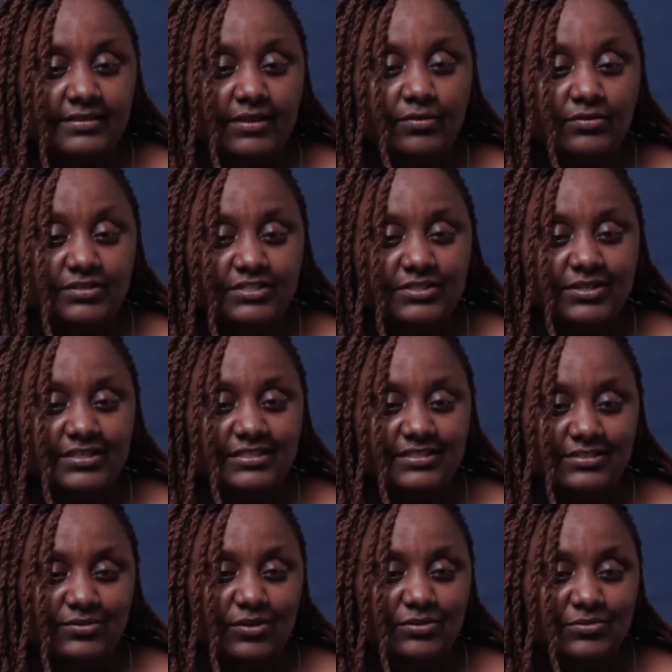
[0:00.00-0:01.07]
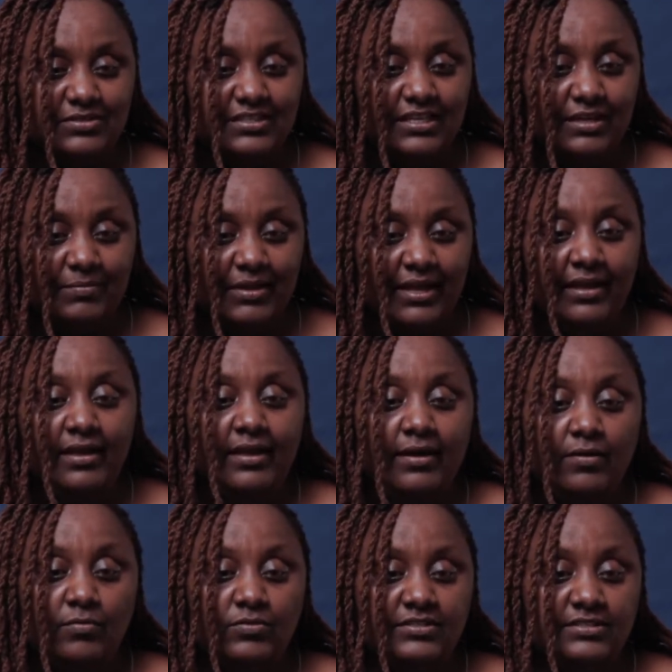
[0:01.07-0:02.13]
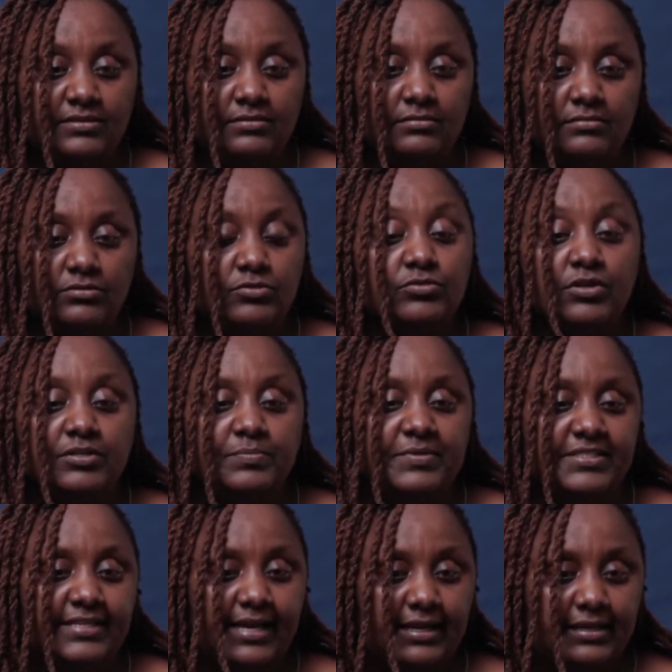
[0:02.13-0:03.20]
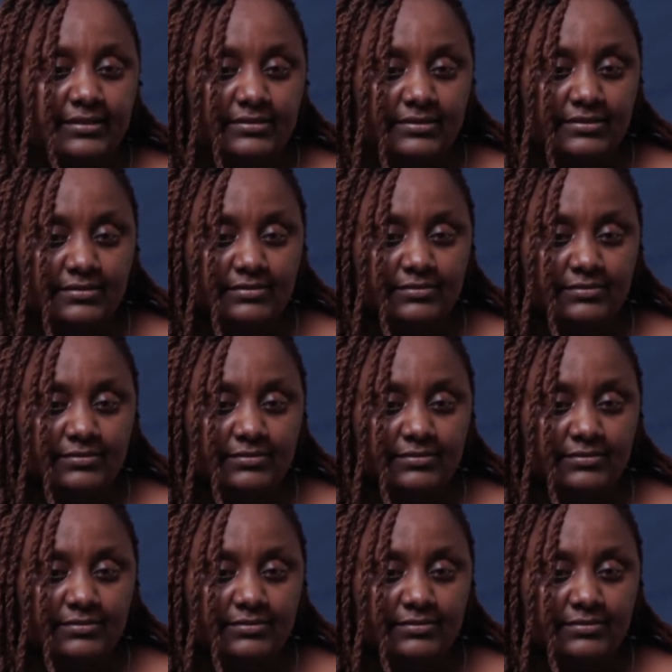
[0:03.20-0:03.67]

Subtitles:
whole reason it is called Usikimye was do not be silent.